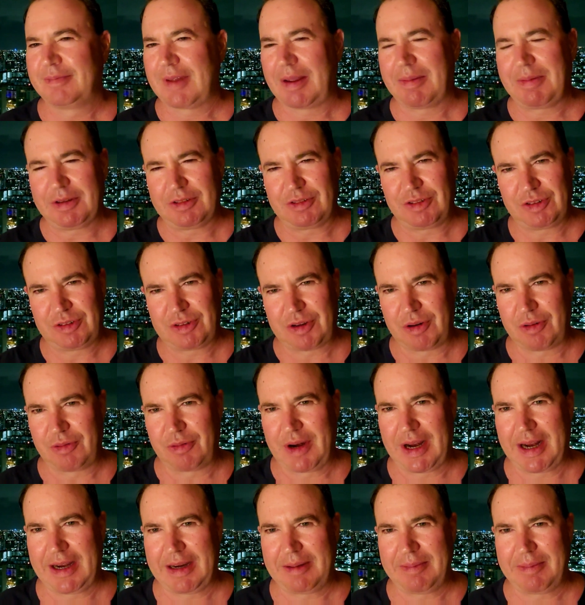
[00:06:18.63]
I mean, so
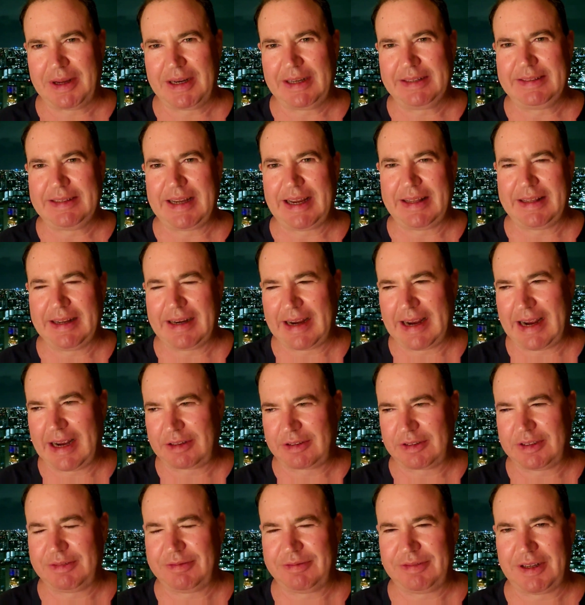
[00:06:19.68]
random on a day that I
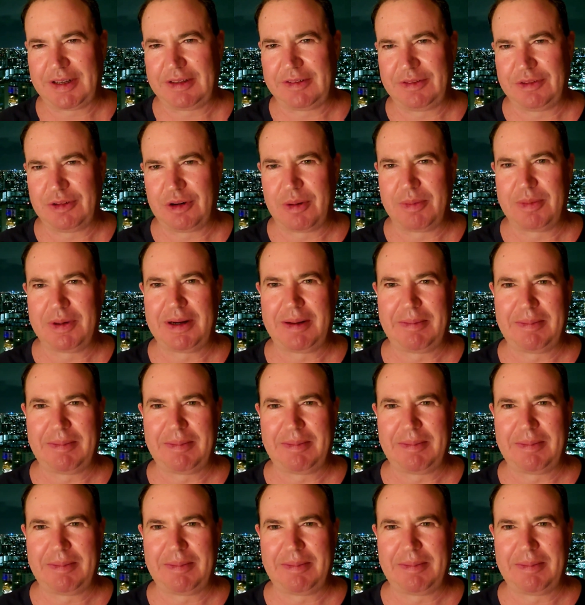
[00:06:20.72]
actually felt normal.